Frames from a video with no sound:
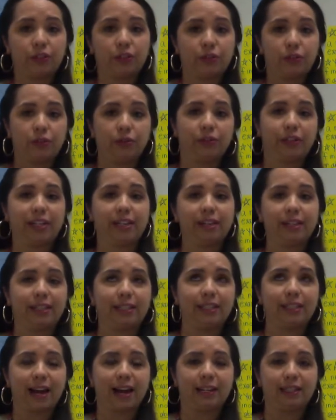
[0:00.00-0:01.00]
to the
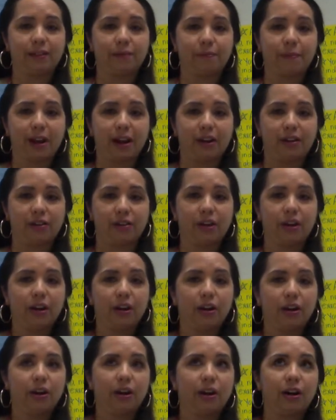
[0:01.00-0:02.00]
exact amount,
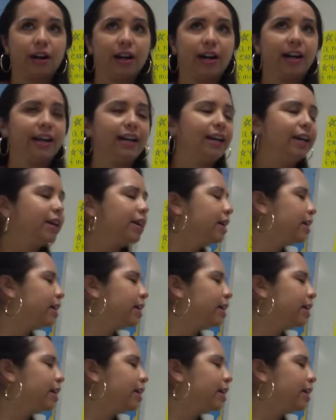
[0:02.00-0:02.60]
all right?